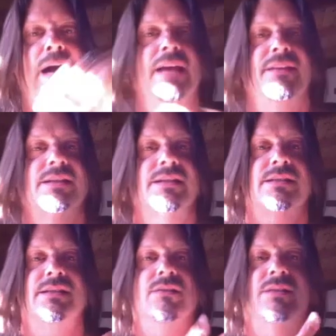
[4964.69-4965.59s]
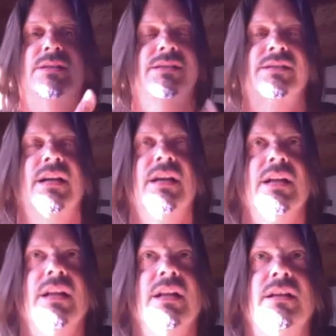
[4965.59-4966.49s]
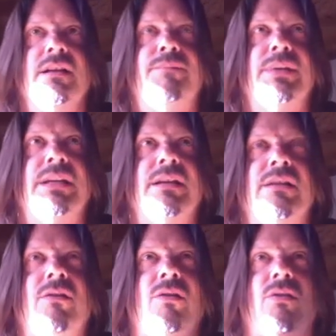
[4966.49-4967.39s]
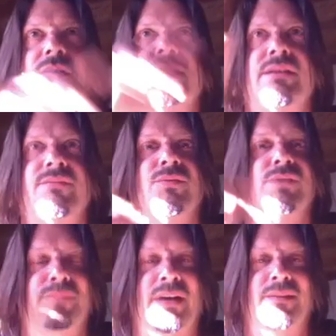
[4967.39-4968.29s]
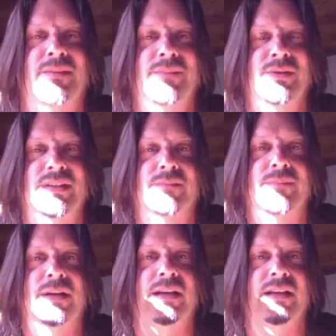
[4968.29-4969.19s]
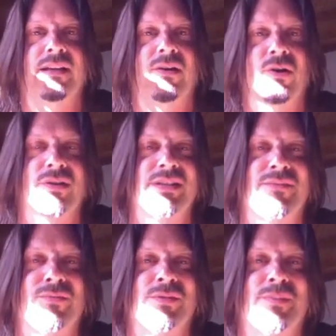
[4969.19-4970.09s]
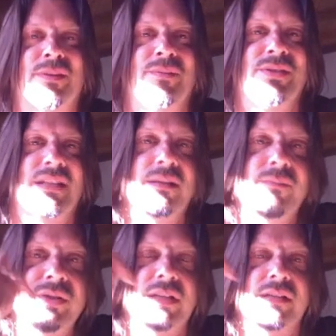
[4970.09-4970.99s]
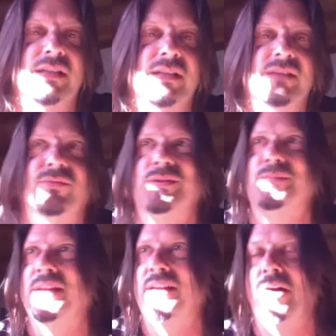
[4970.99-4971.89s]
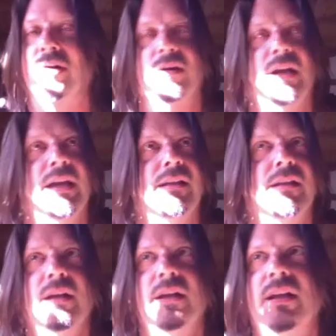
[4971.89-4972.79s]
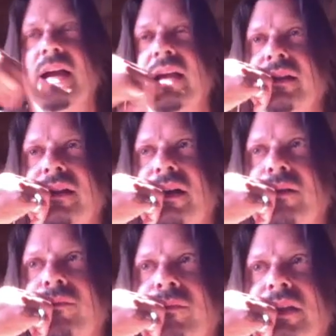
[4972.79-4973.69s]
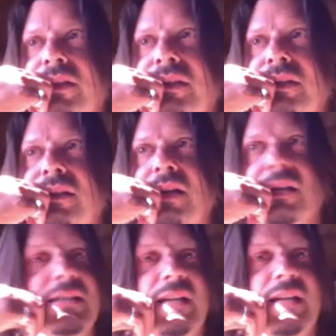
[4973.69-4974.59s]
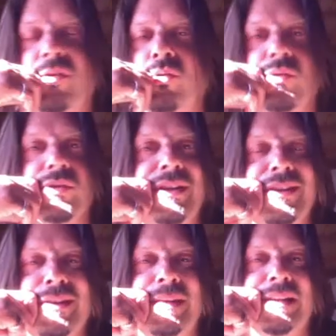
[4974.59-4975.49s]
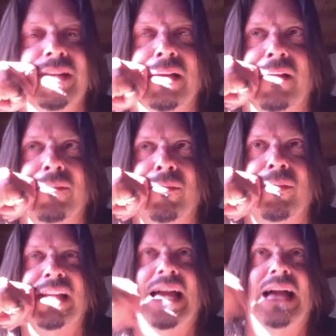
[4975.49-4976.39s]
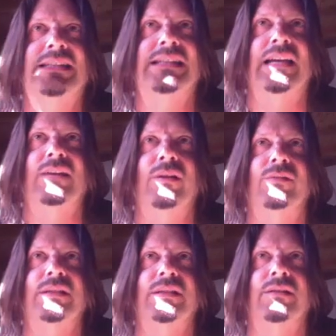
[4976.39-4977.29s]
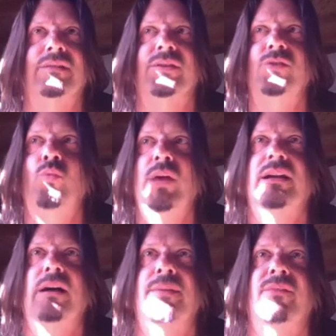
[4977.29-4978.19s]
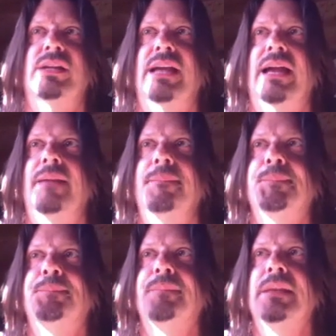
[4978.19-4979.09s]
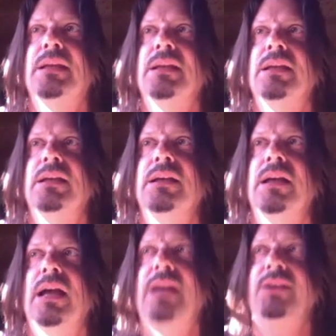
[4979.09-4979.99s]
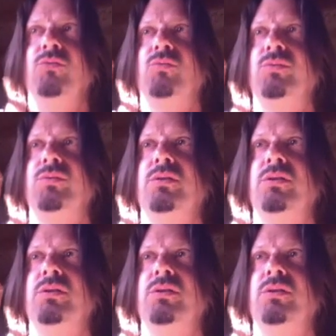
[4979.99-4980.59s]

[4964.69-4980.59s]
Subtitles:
buy this. This is. But it all is influenced by the music, and the art is influenced by the music, and the music is influenced by the art, and it doesn't get old. You know what I mean? Like I remember my dad saying when I was little, if you wake up every day, and